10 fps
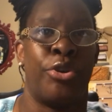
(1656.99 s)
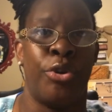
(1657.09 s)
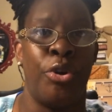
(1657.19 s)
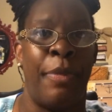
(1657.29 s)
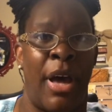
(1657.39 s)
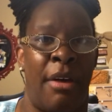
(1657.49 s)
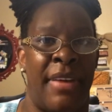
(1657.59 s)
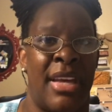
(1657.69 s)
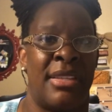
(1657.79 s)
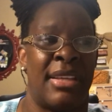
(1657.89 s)
And then the
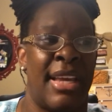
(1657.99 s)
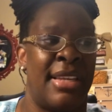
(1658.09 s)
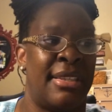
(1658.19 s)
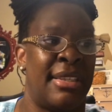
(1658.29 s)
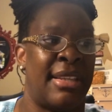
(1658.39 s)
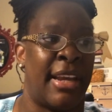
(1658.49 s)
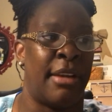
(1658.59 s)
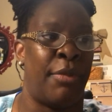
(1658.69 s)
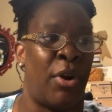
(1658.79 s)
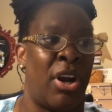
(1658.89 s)
true pelvis
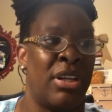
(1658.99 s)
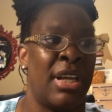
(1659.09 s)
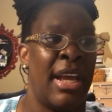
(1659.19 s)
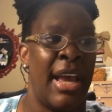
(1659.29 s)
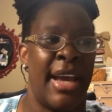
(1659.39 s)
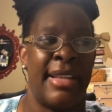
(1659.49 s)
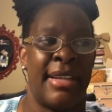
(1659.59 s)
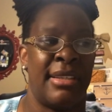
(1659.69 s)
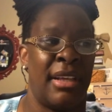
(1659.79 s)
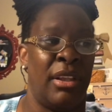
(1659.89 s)
is the second
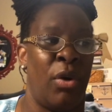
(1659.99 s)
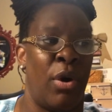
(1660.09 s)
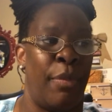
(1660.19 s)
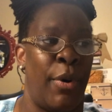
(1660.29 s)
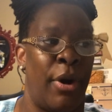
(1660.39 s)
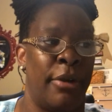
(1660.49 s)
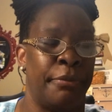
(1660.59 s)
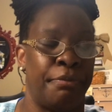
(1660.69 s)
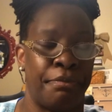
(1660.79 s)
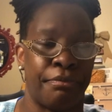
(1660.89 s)
part, and that's the
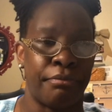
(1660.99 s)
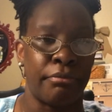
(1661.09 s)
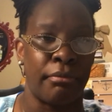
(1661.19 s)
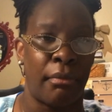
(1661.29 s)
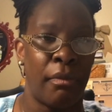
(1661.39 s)
lower part.